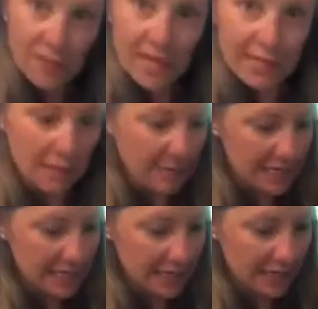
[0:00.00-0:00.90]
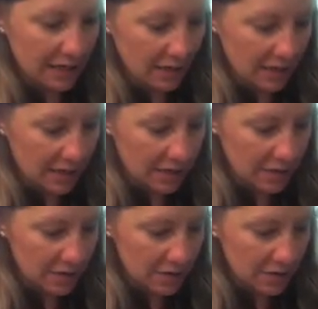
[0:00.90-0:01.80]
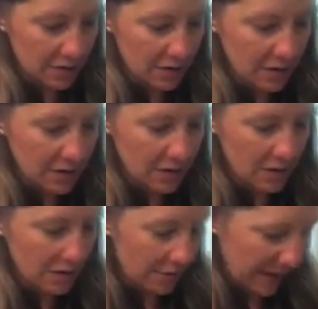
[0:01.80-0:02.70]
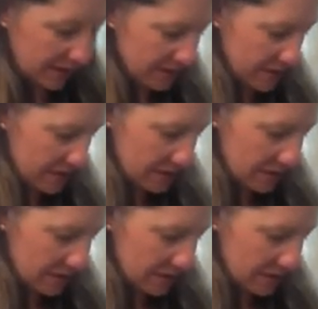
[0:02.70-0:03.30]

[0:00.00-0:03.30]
and then I'm gonna stick it onto the mouse.